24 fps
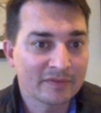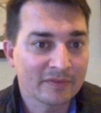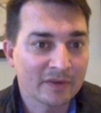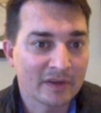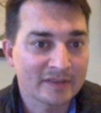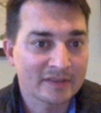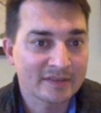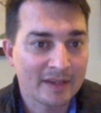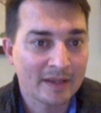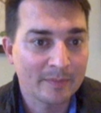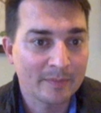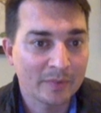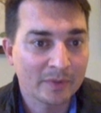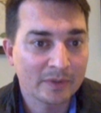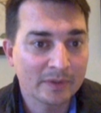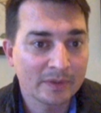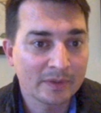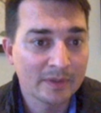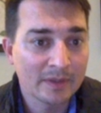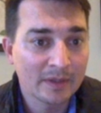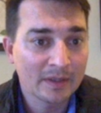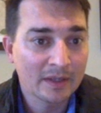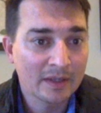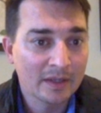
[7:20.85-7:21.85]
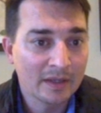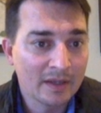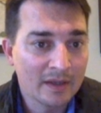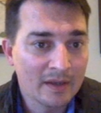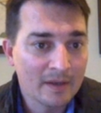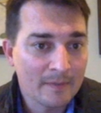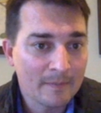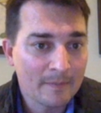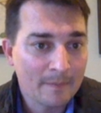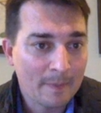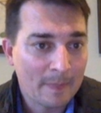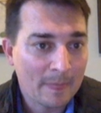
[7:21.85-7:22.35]
For example,
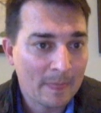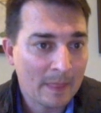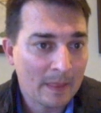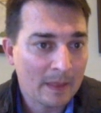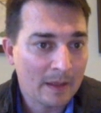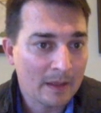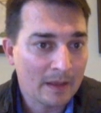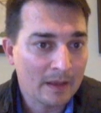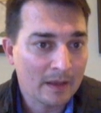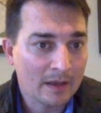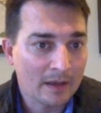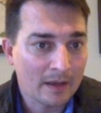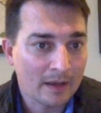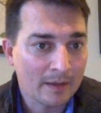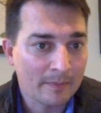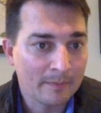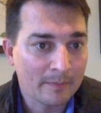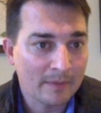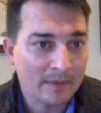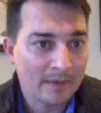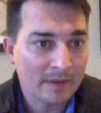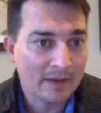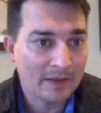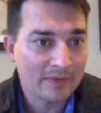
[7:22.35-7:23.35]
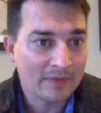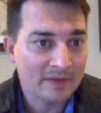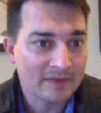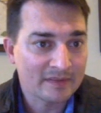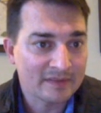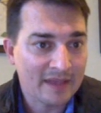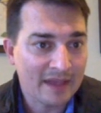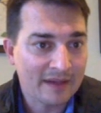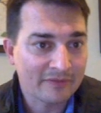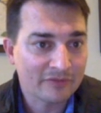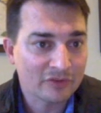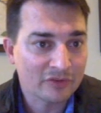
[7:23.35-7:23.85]
on this
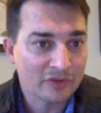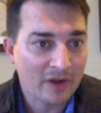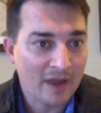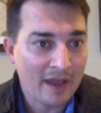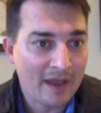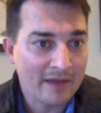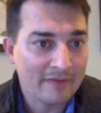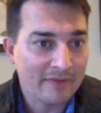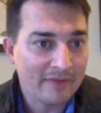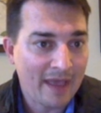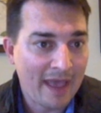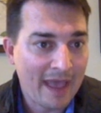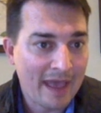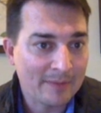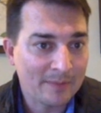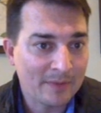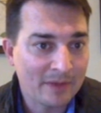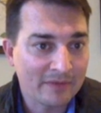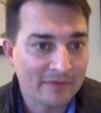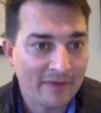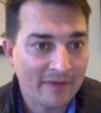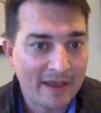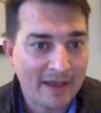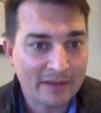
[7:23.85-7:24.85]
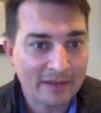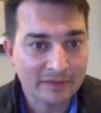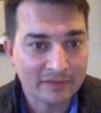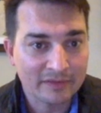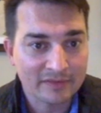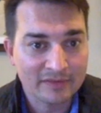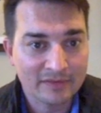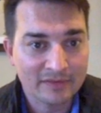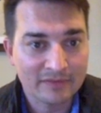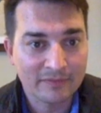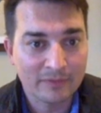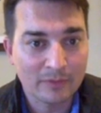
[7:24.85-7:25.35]
F drive admin
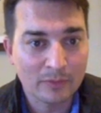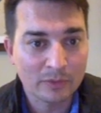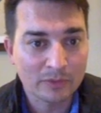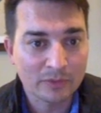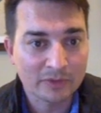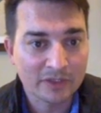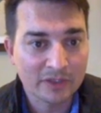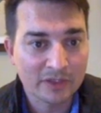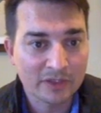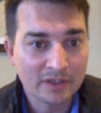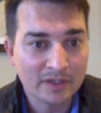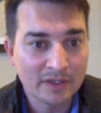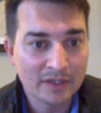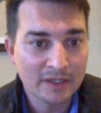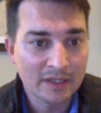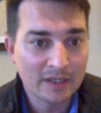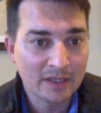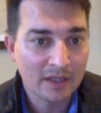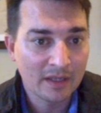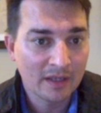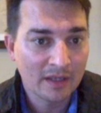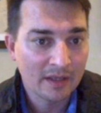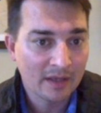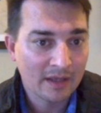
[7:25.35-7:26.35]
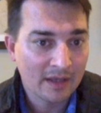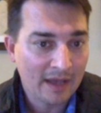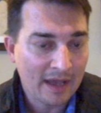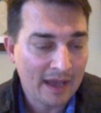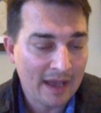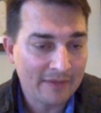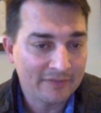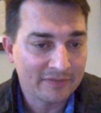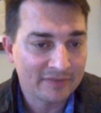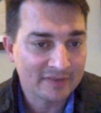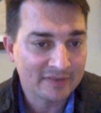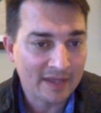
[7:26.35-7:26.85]
files folder,
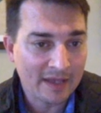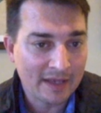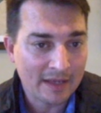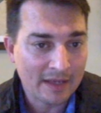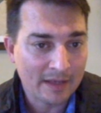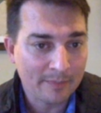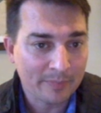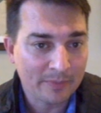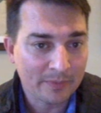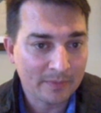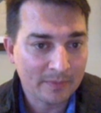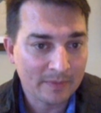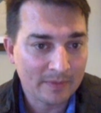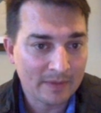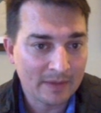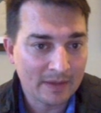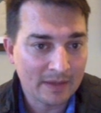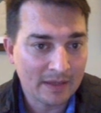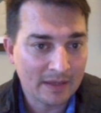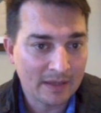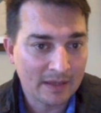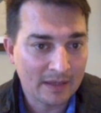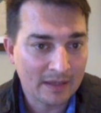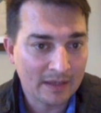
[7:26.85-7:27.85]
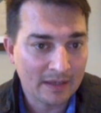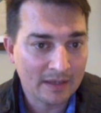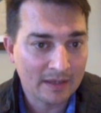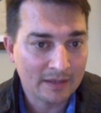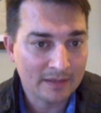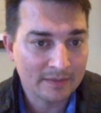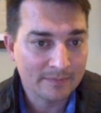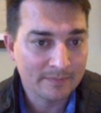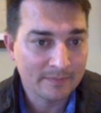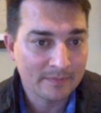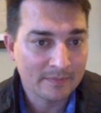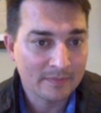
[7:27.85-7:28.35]
I've set up
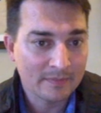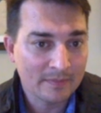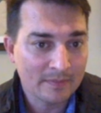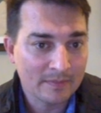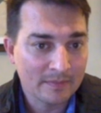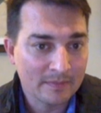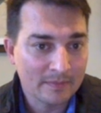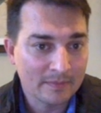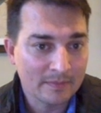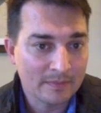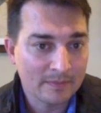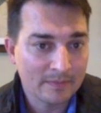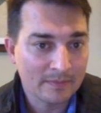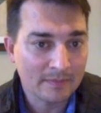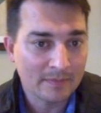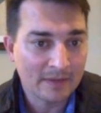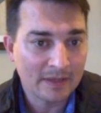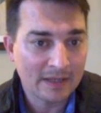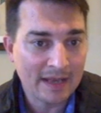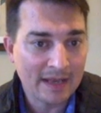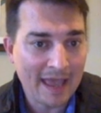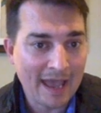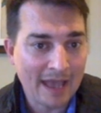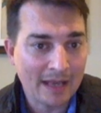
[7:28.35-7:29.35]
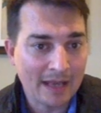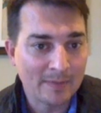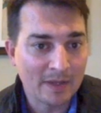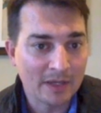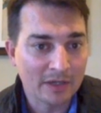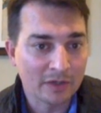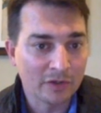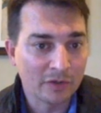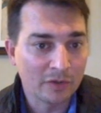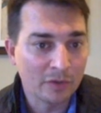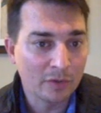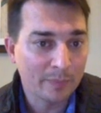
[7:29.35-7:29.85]
an
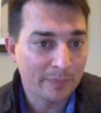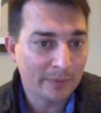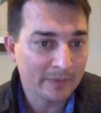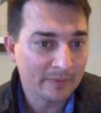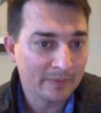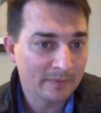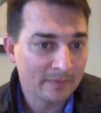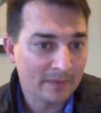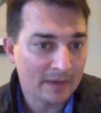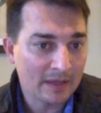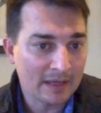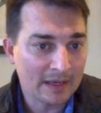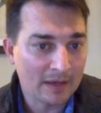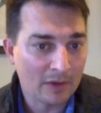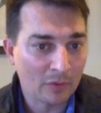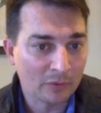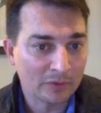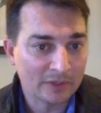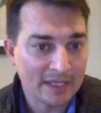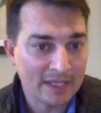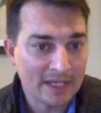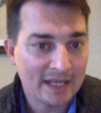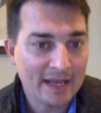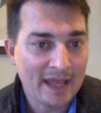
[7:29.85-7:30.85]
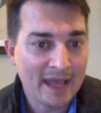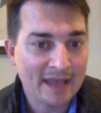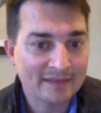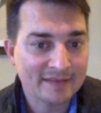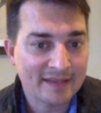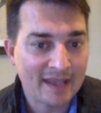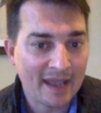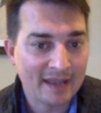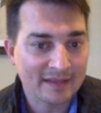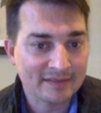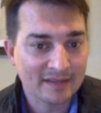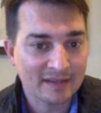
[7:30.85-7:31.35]
admin group, and only it has
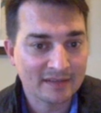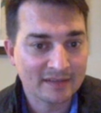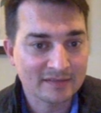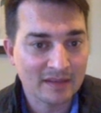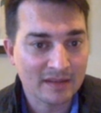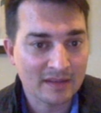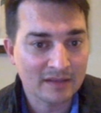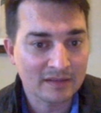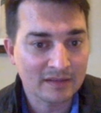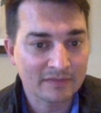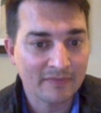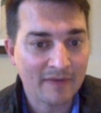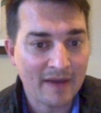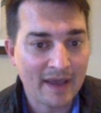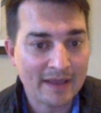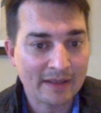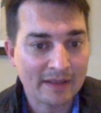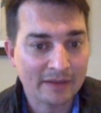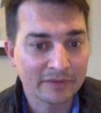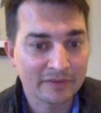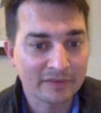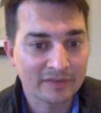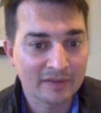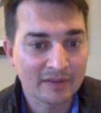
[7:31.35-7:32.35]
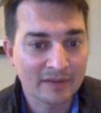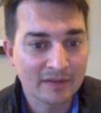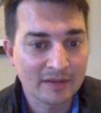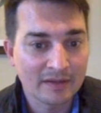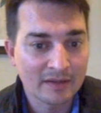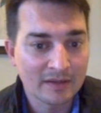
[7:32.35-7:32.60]
access to these files.